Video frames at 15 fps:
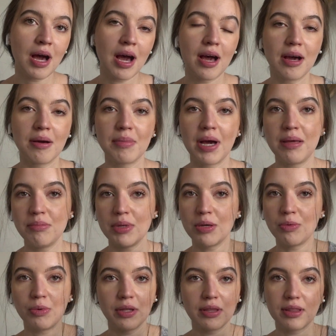Um, I meet
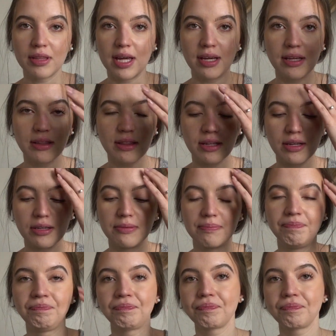with like the